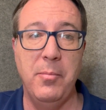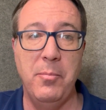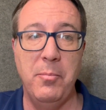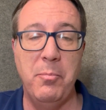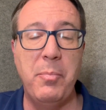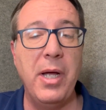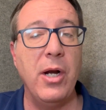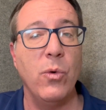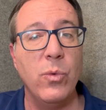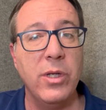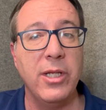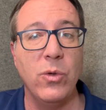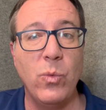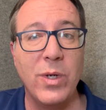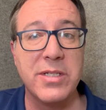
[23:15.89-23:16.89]
but it
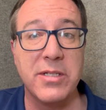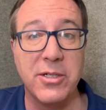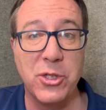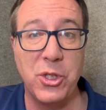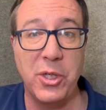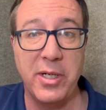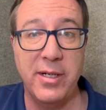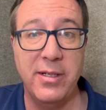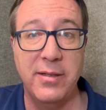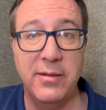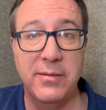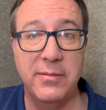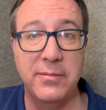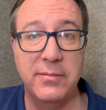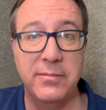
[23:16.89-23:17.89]
really wasn't good.
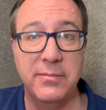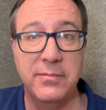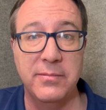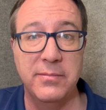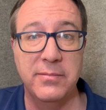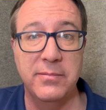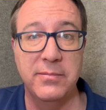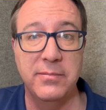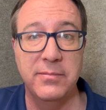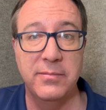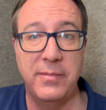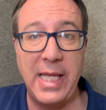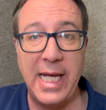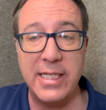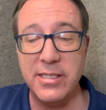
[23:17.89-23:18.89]

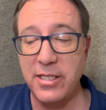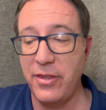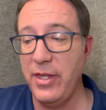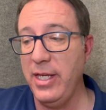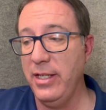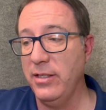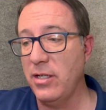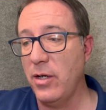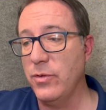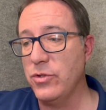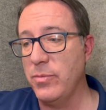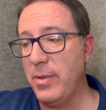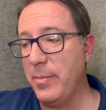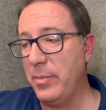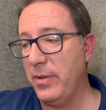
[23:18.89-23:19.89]
That's the thing to always
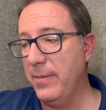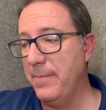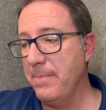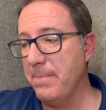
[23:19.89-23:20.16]
remember.